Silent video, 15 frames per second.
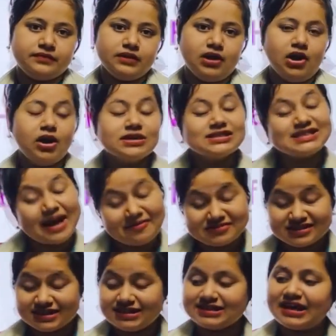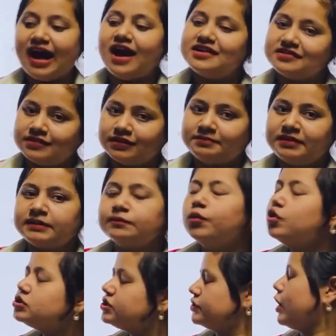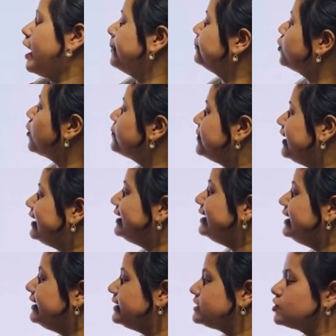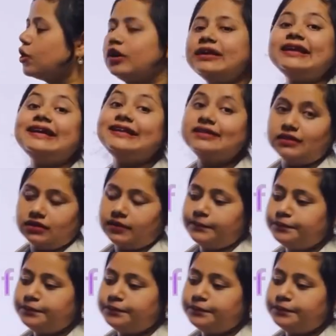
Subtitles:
Or some says either, but most appropriately it is called either.